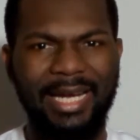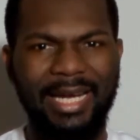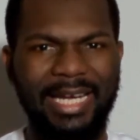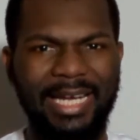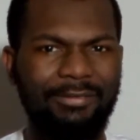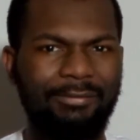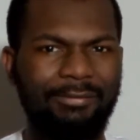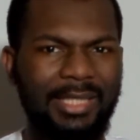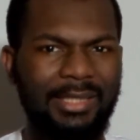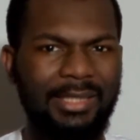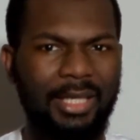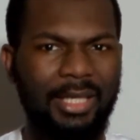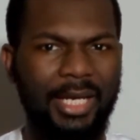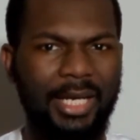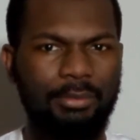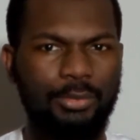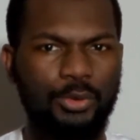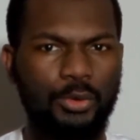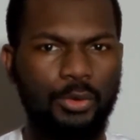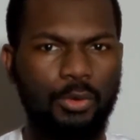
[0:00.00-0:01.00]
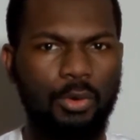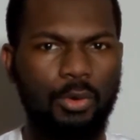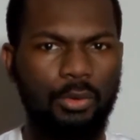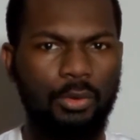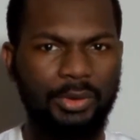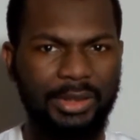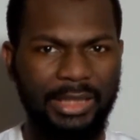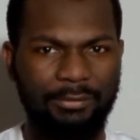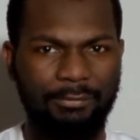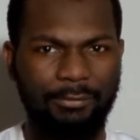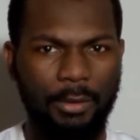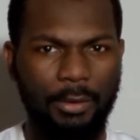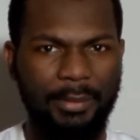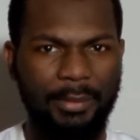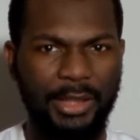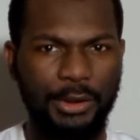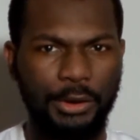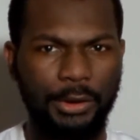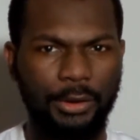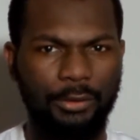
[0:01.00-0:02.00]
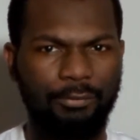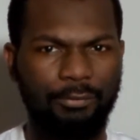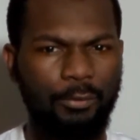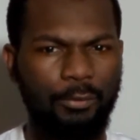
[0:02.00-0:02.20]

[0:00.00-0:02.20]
Infants are able to hold information